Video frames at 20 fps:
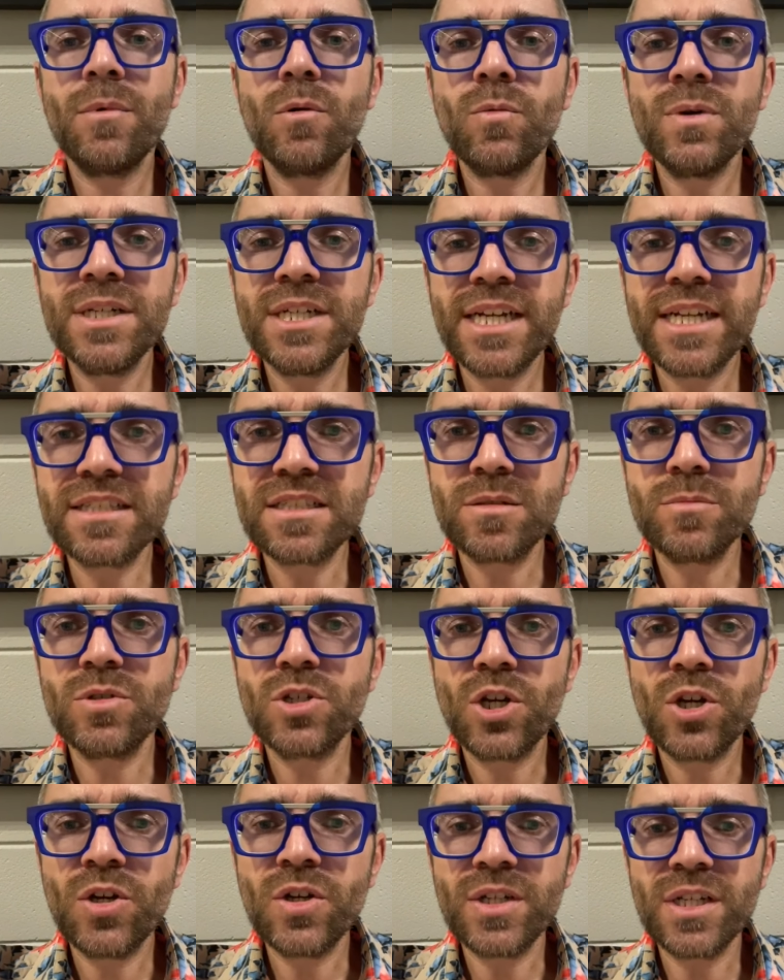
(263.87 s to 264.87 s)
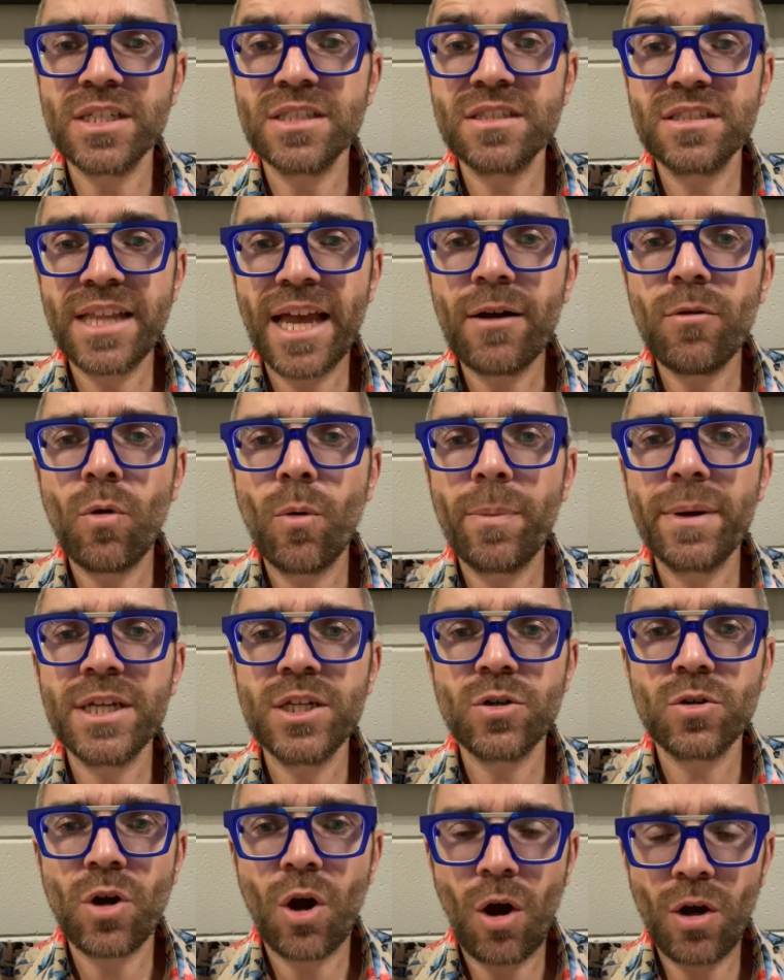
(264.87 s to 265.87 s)
When you get some curtains, that will be
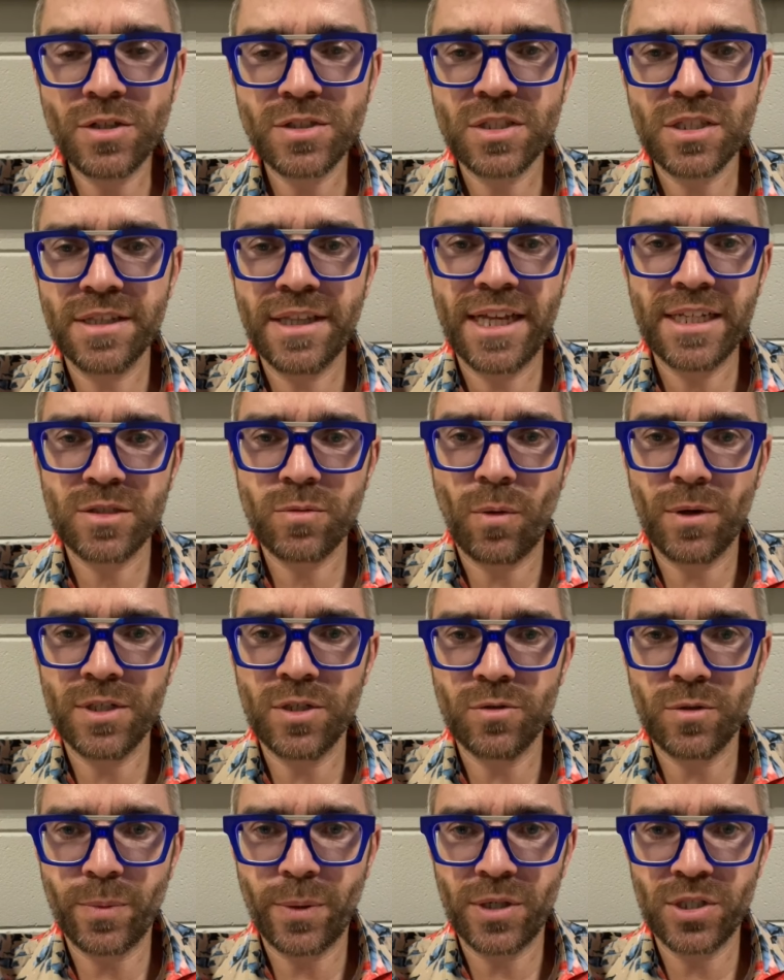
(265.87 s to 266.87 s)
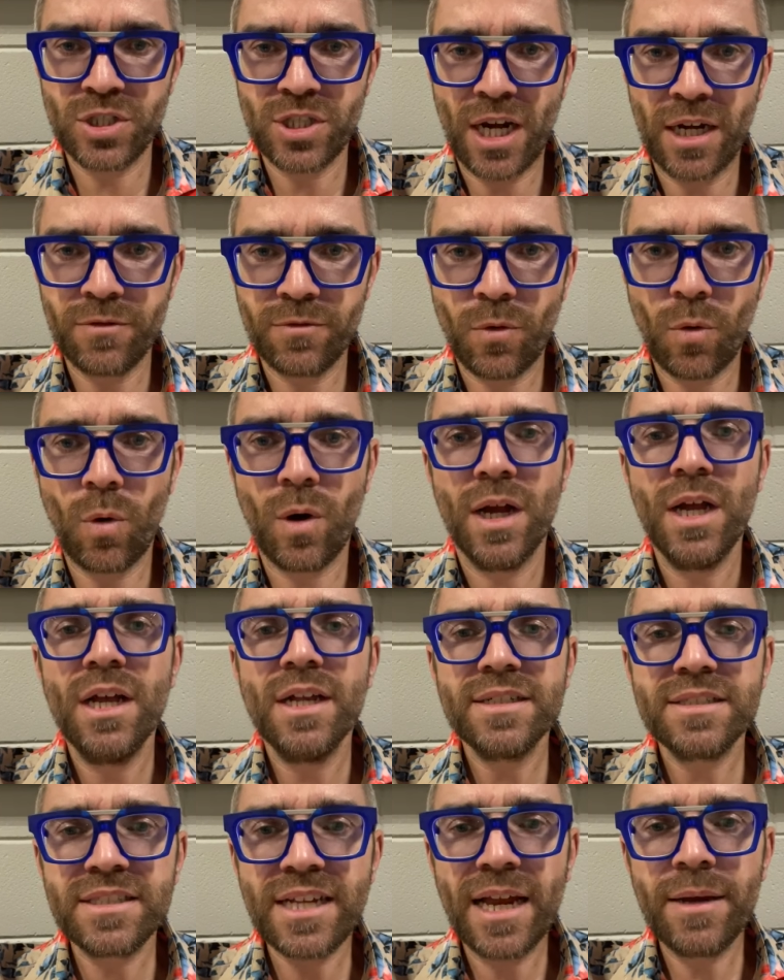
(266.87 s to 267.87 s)
your cost, and that's what you'll depreciate for.
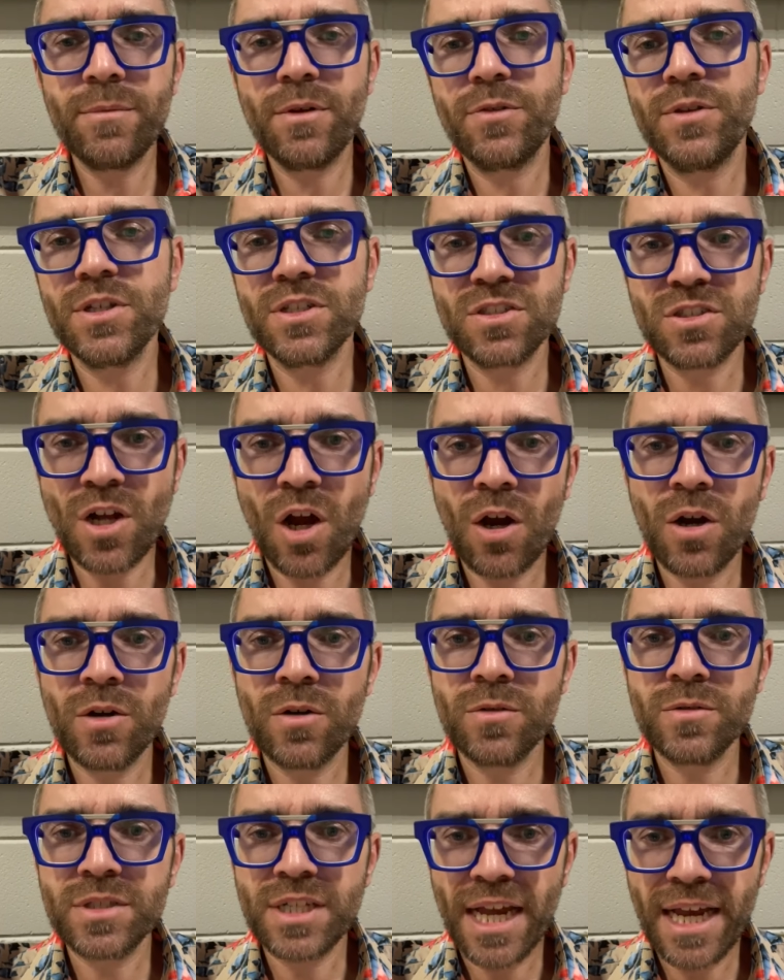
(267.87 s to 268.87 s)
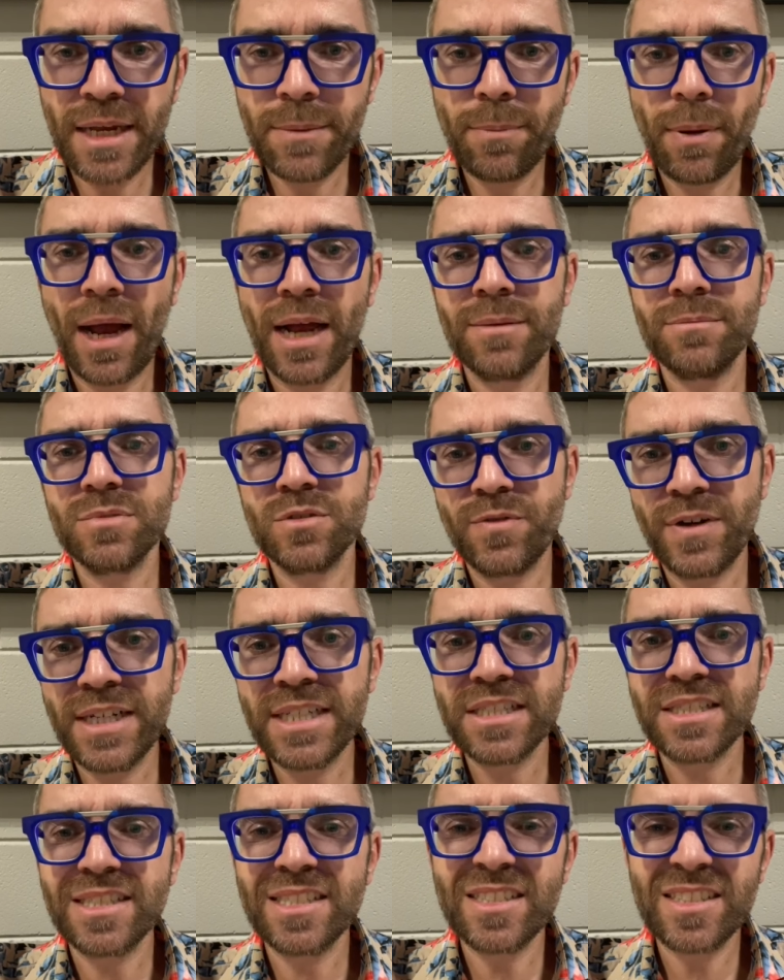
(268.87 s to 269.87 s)
Same with your stoves, heat pumps,
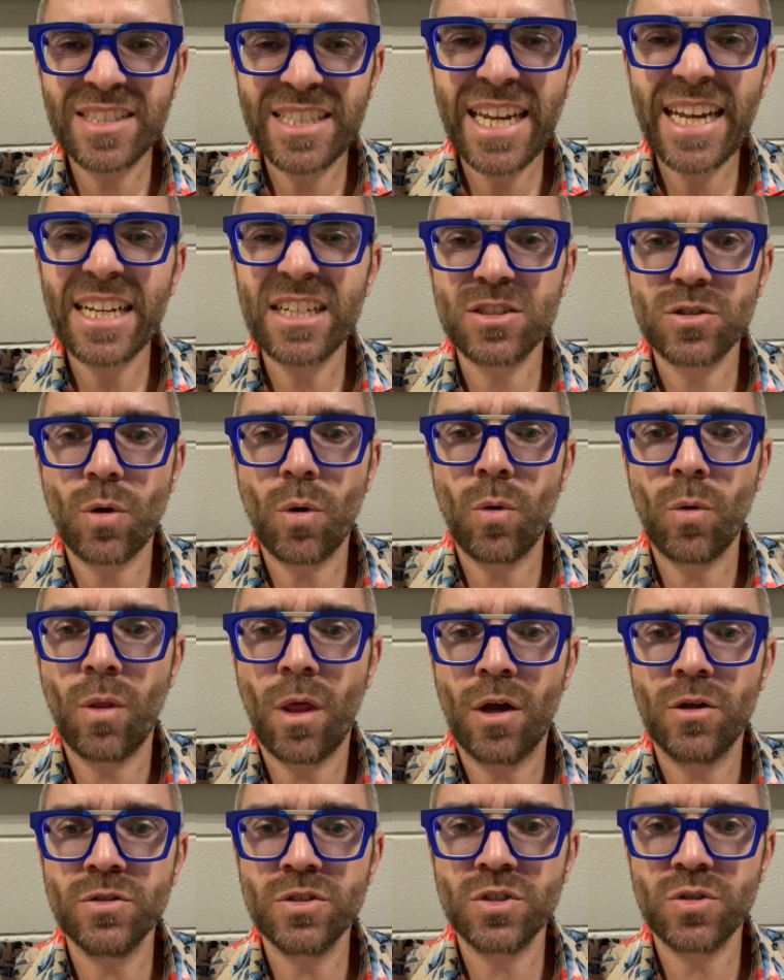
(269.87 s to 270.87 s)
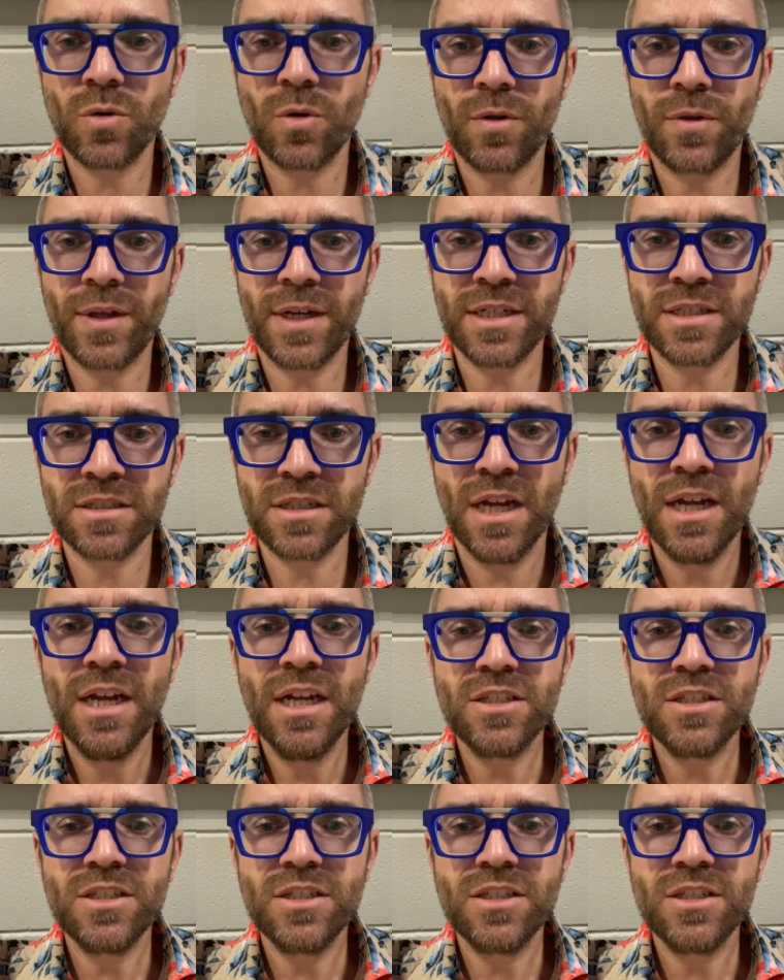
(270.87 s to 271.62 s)
fences, decks, all those sort of things.